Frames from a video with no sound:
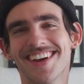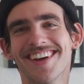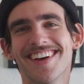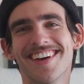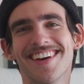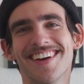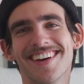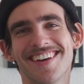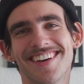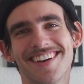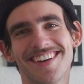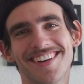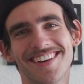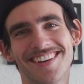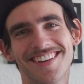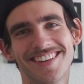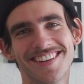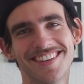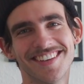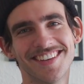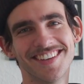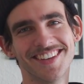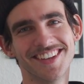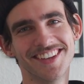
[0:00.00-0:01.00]

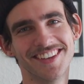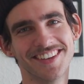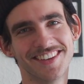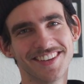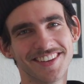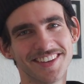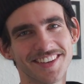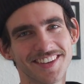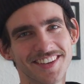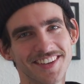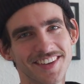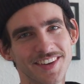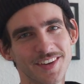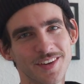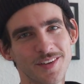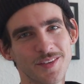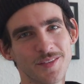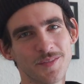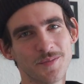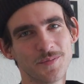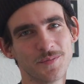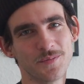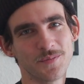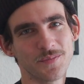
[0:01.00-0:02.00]

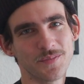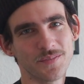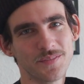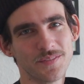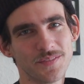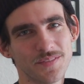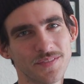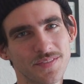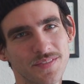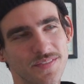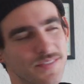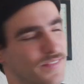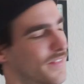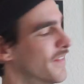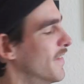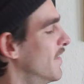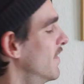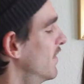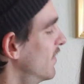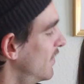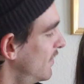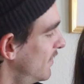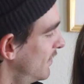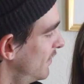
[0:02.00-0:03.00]

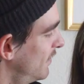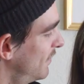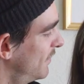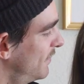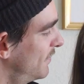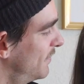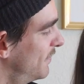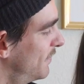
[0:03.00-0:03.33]
The person shown says nothing.